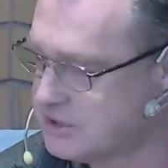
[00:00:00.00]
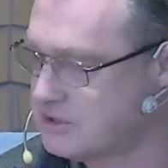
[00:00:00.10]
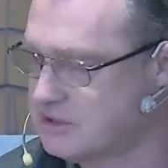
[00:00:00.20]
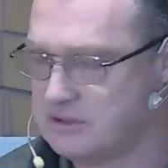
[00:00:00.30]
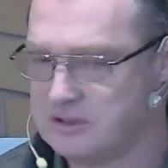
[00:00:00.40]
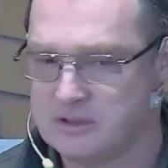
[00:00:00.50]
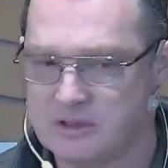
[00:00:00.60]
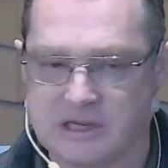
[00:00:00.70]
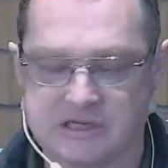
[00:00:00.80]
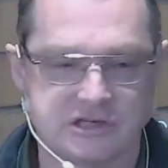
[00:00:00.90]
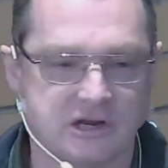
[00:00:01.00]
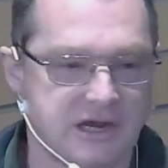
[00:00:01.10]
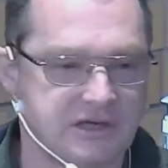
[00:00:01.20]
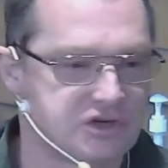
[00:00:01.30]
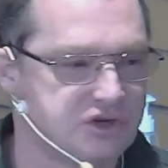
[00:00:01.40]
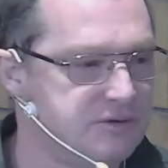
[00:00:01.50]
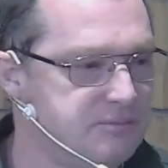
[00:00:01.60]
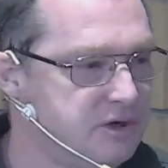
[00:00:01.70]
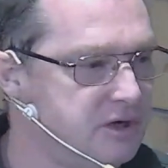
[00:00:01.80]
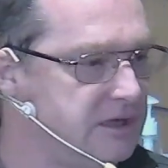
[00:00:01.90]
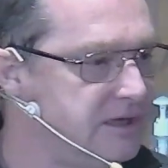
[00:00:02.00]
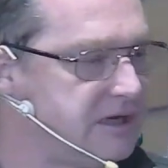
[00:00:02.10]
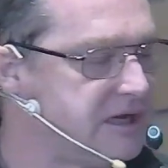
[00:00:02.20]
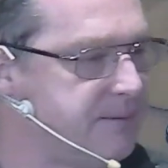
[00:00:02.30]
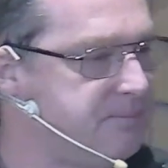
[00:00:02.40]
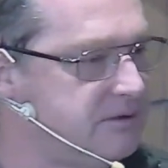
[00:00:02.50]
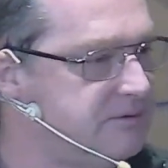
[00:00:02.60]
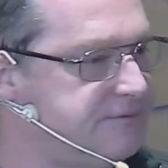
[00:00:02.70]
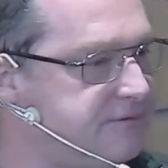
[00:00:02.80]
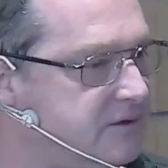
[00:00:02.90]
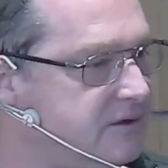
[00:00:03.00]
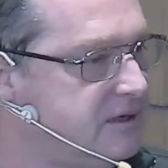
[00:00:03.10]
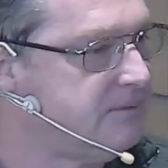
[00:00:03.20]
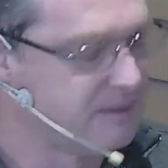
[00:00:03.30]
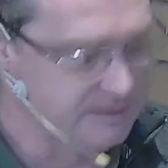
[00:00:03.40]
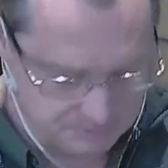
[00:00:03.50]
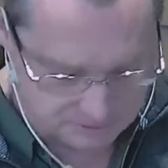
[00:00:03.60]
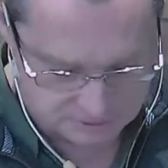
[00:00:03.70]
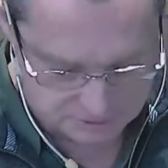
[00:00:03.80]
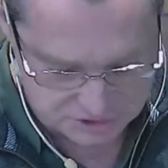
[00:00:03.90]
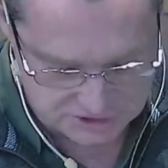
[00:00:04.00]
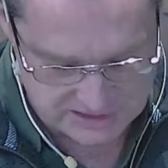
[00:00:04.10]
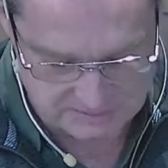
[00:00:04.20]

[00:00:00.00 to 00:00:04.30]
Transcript: not just a slight turmoil and a couple of people who